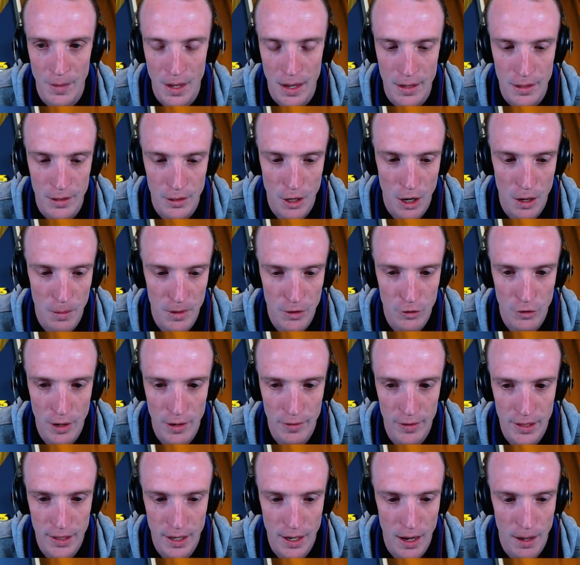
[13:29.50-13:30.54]
Let's go
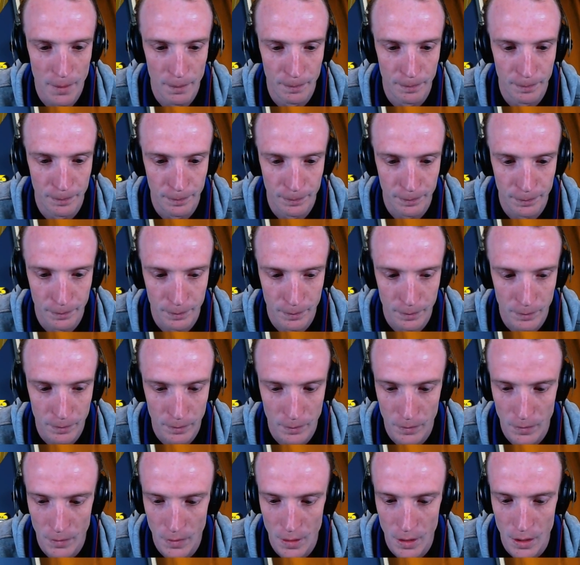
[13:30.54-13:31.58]
Misdreavus down.
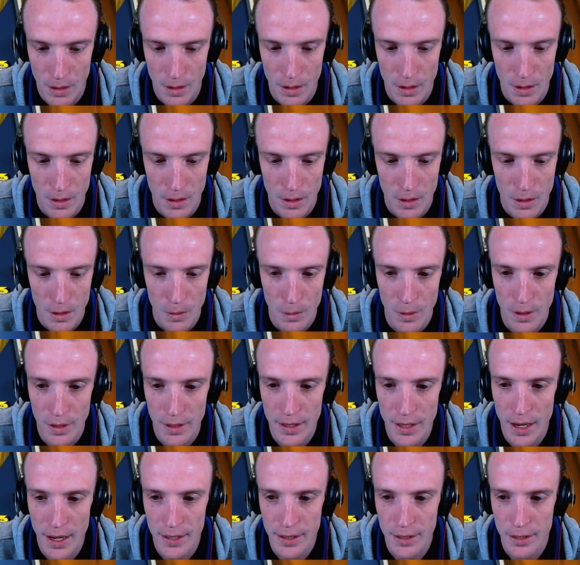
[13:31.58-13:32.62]
And
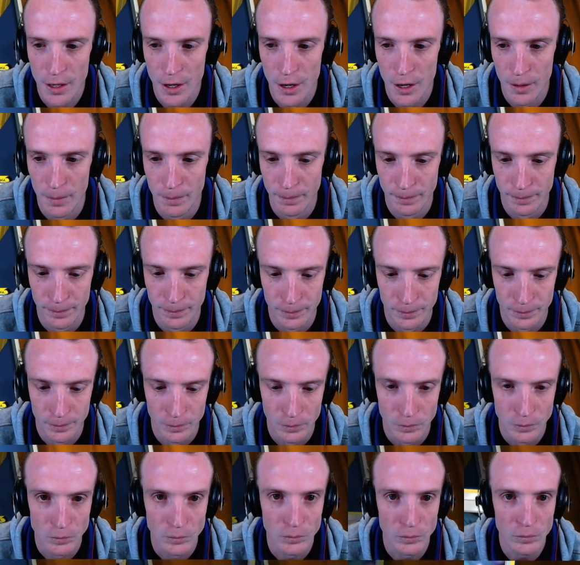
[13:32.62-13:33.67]
Dusk Stone.
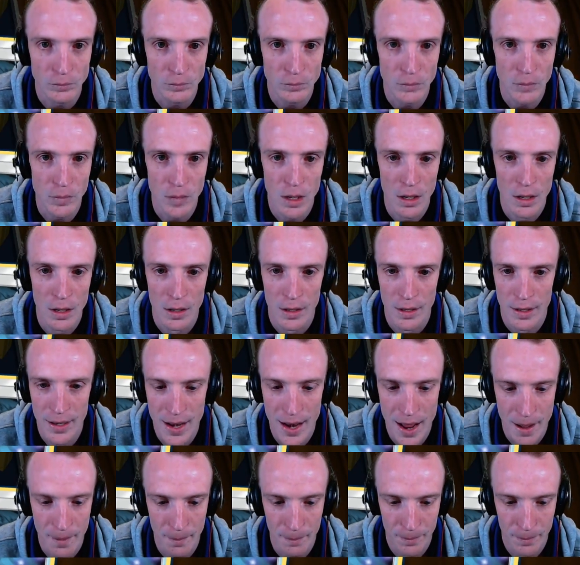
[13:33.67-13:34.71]
Nah,